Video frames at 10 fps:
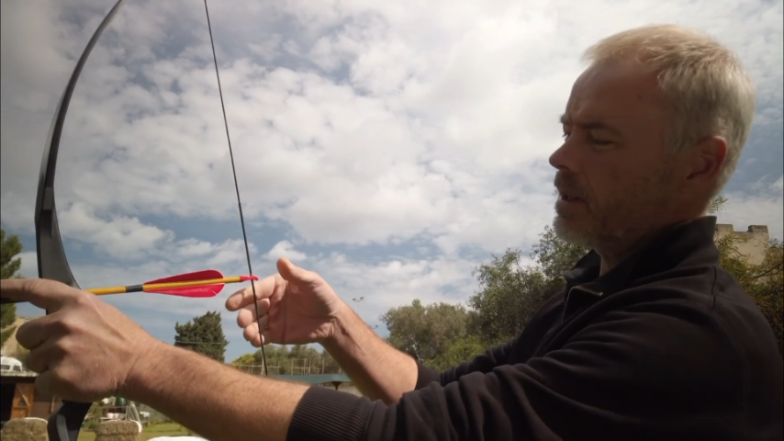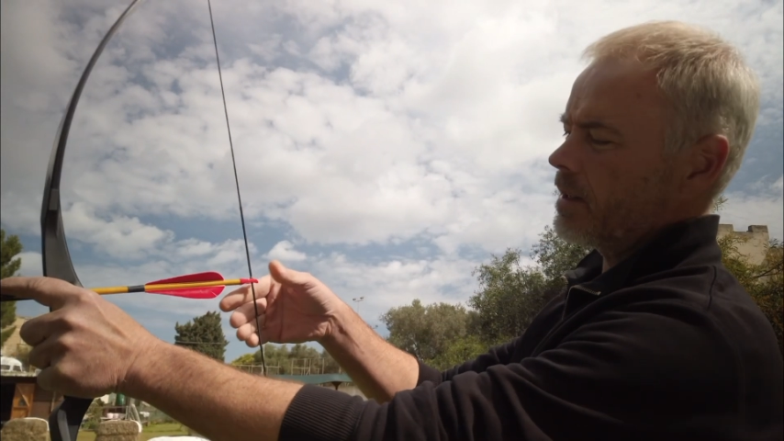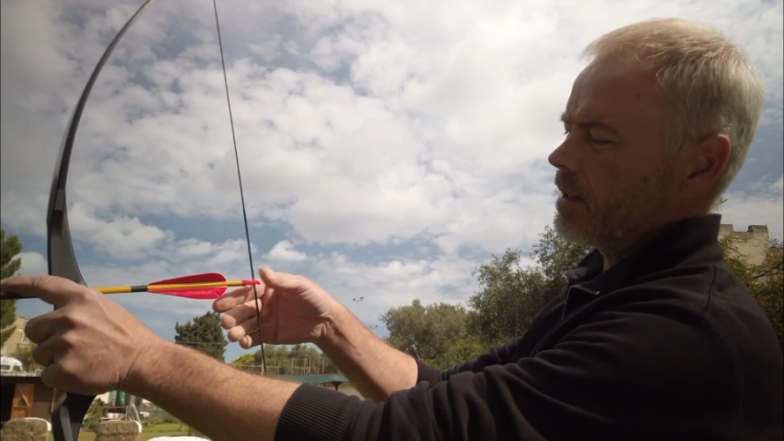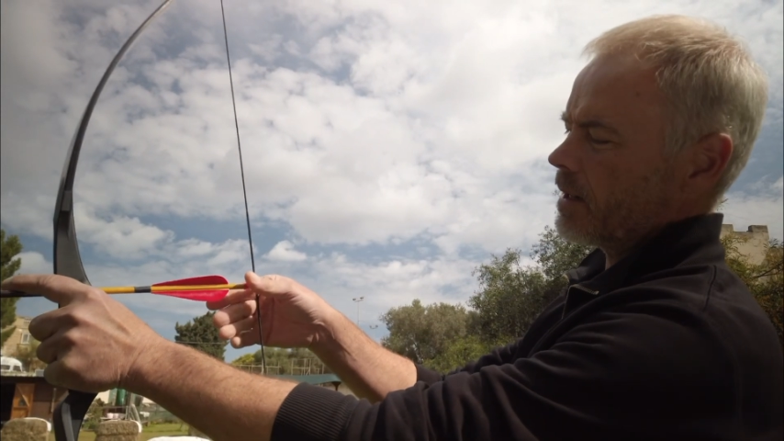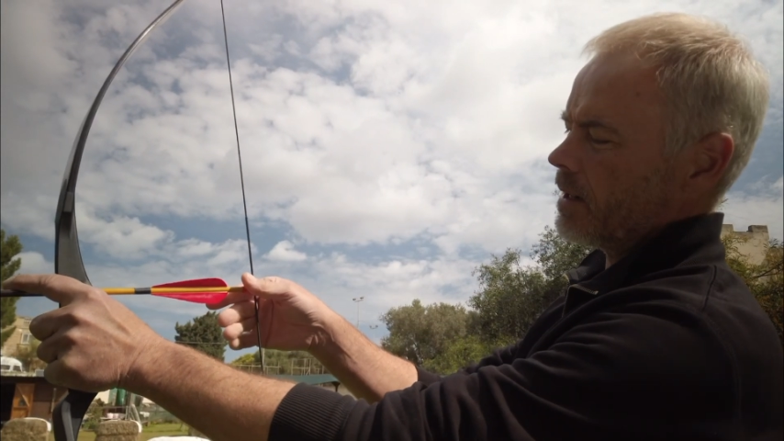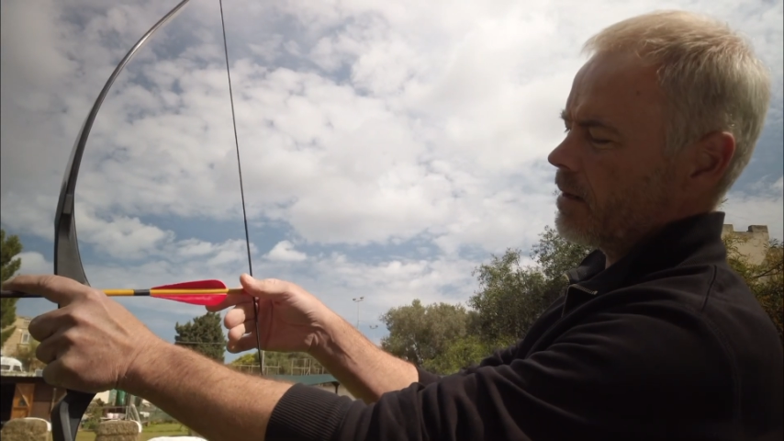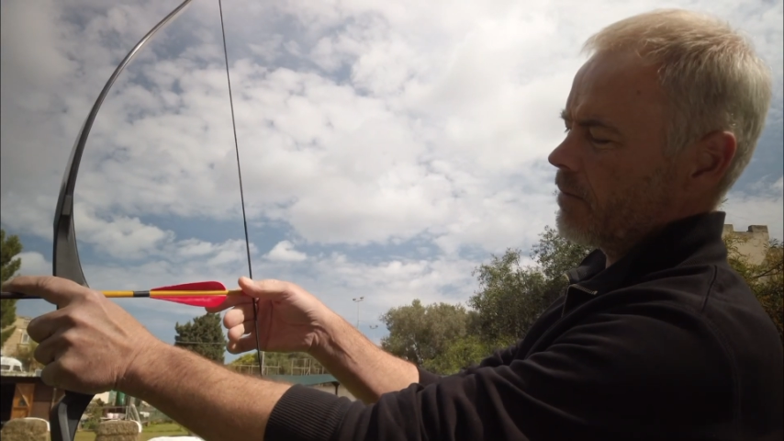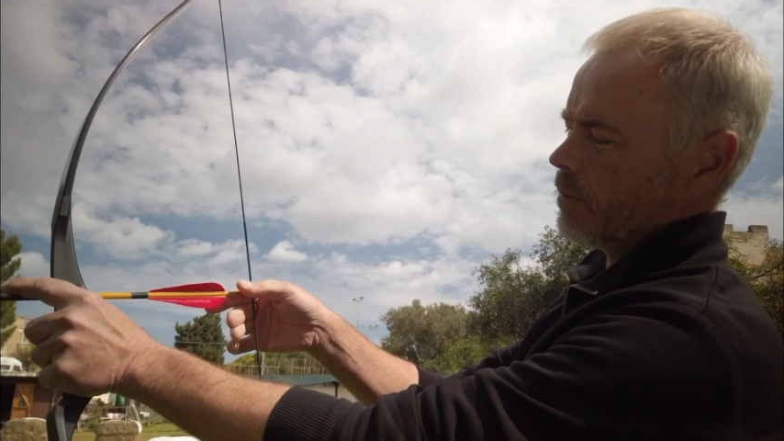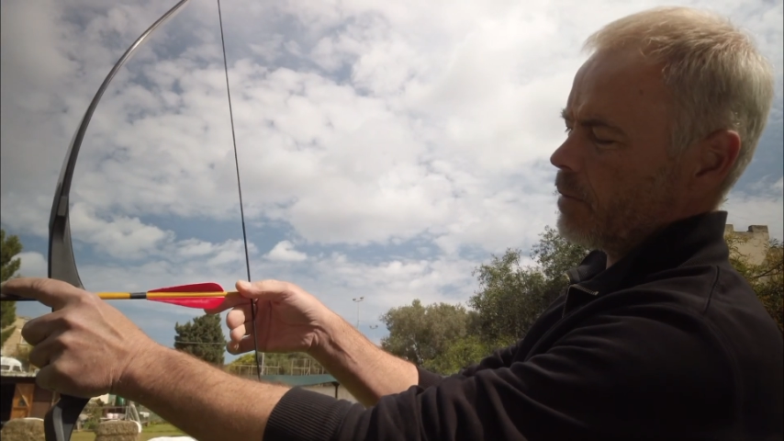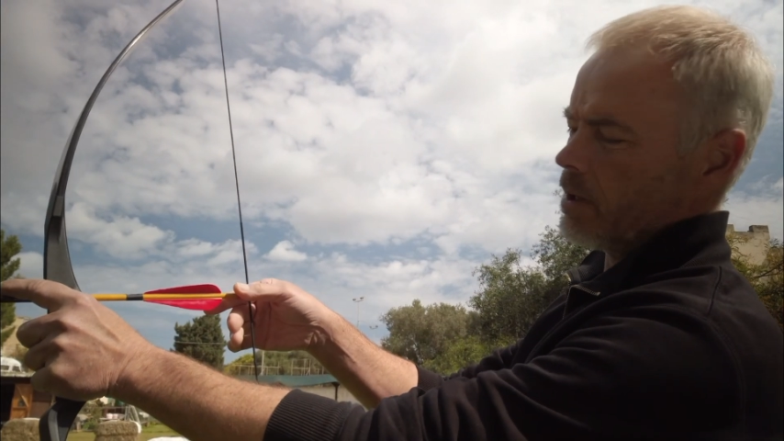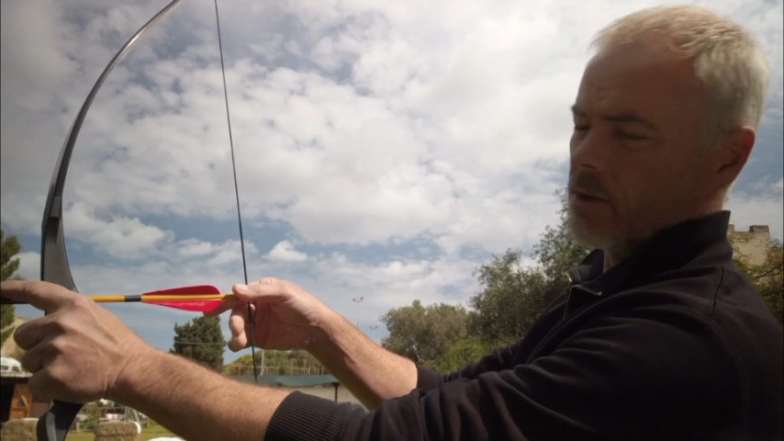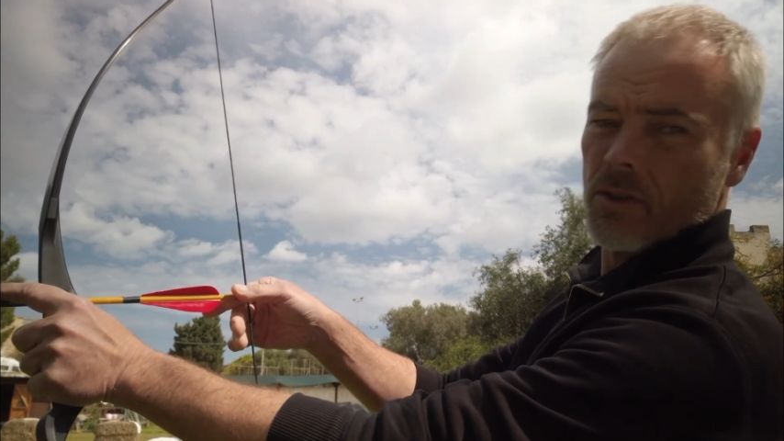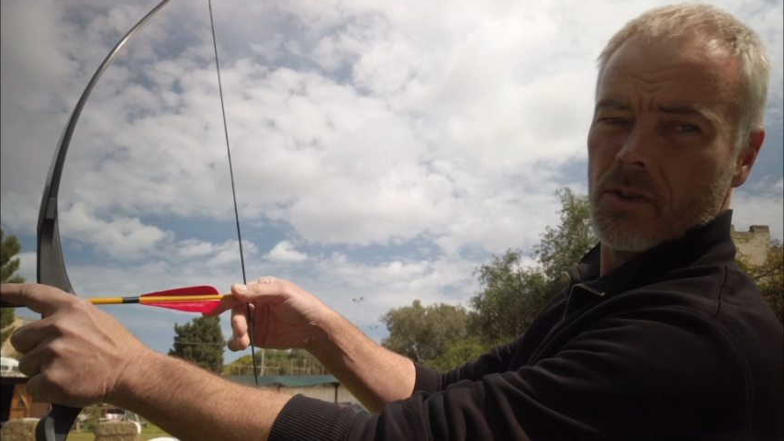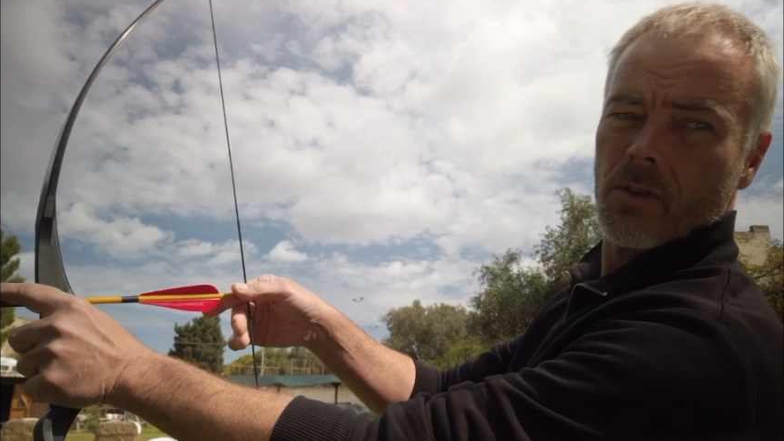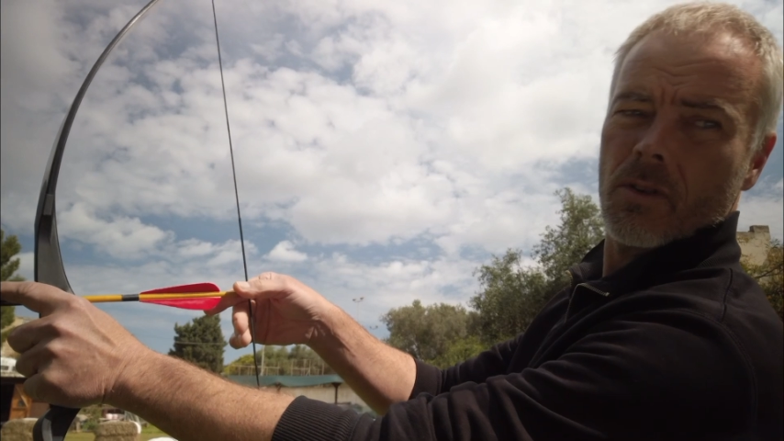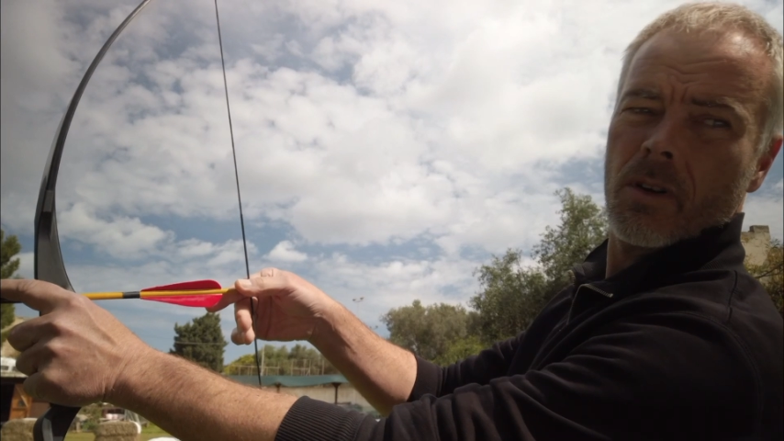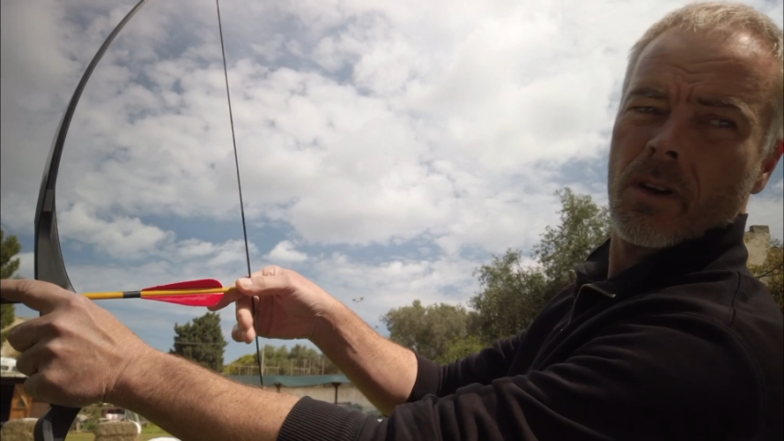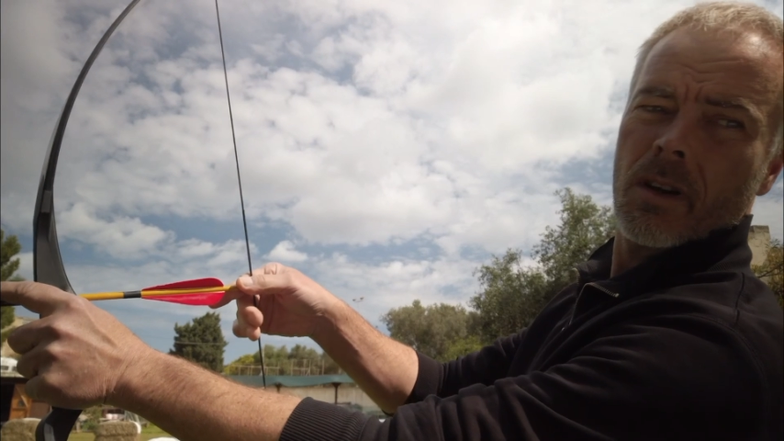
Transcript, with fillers: This is kind of a pinch draw